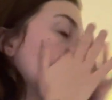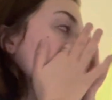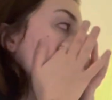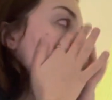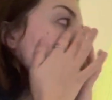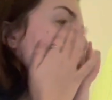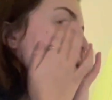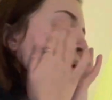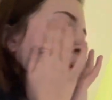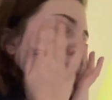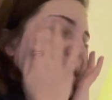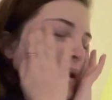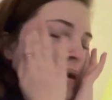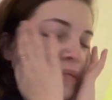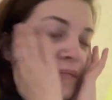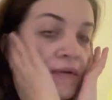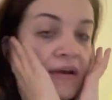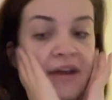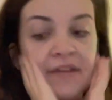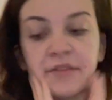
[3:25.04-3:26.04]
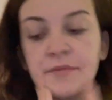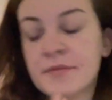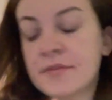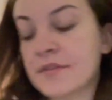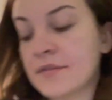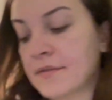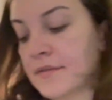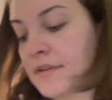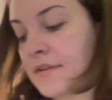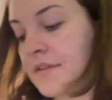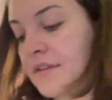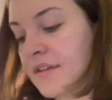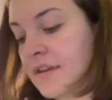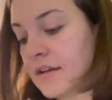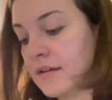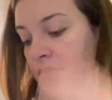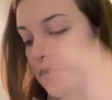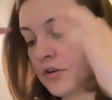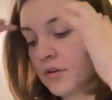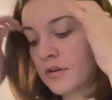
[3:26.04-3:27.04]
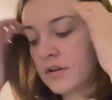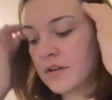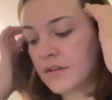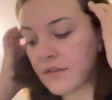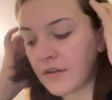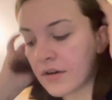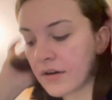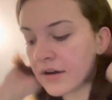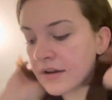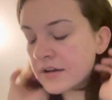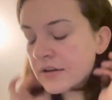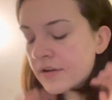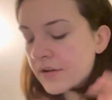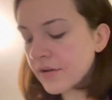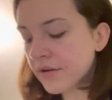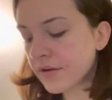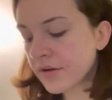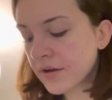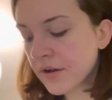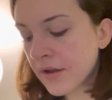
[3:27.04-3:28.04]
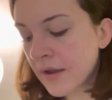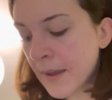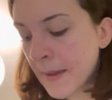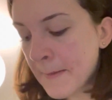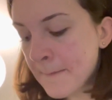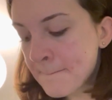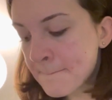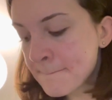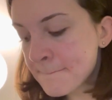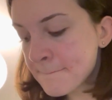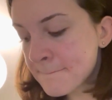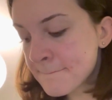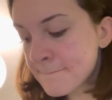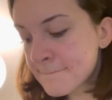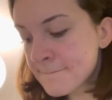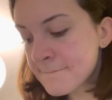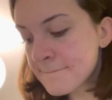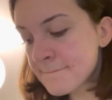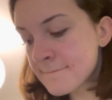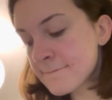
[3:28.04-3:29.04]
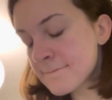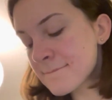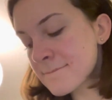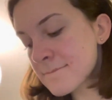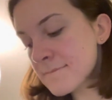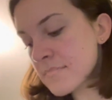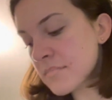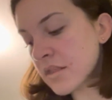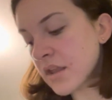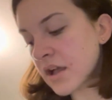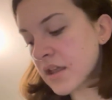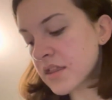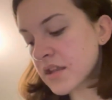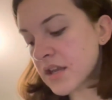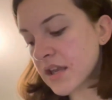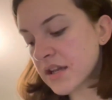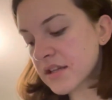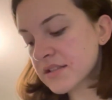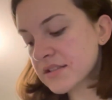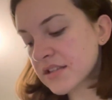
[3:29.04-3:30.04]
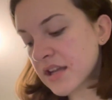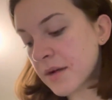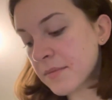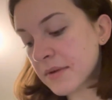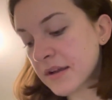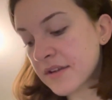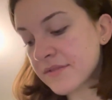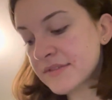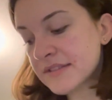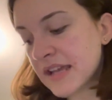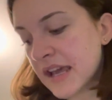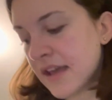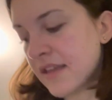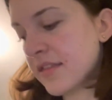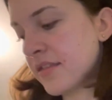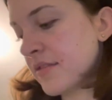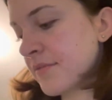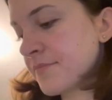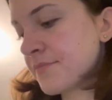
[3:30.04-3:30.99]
Oh, I might have to put some concealer on because I look like the next coming of death.